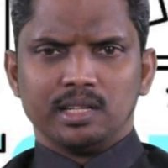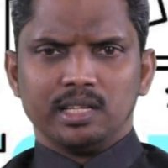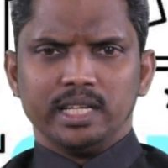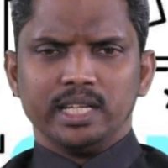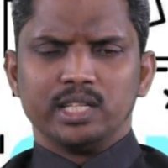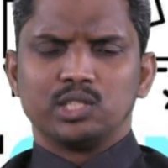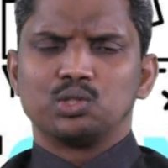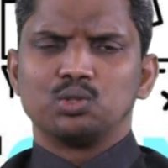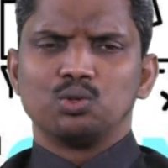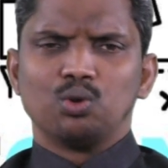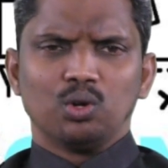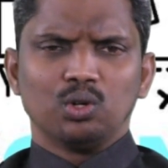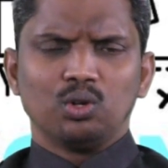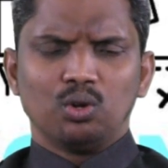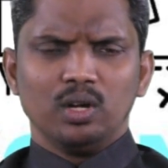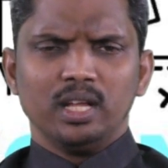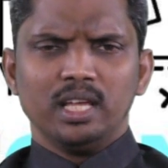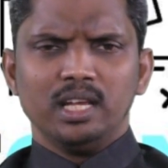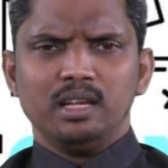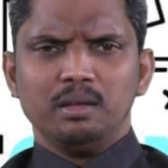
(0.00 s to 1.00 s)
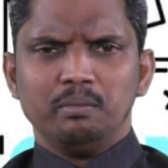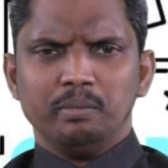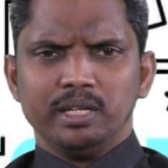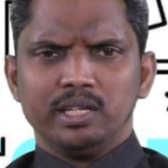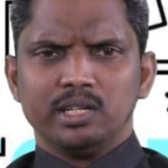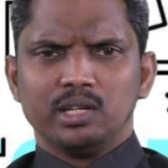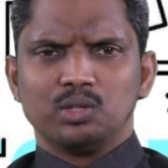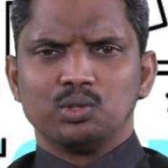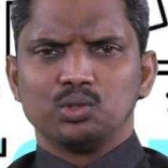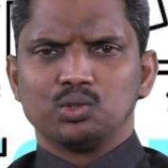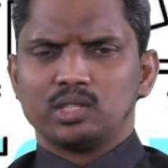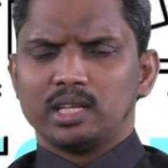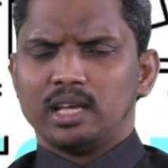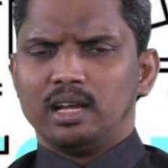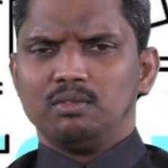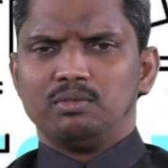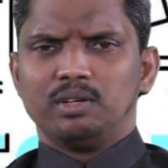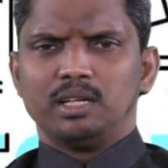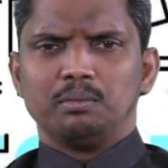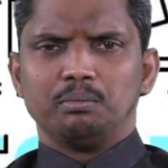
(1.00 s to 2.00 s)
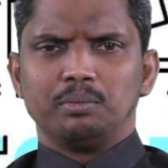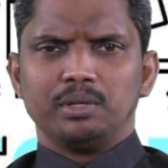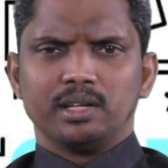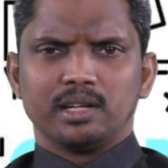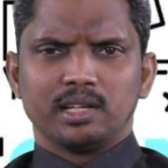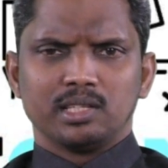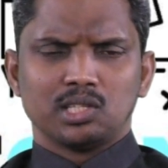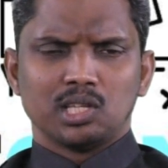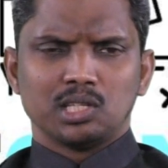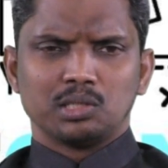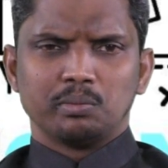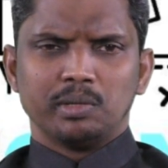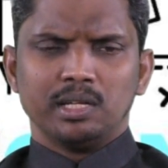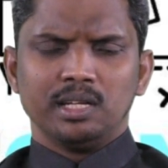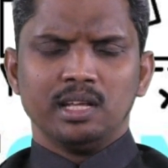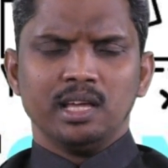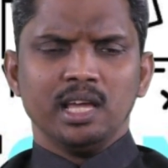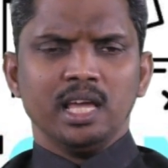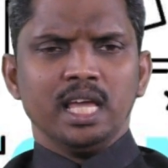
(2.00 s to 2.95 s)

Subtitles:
It's not only limited to self and peer assessment,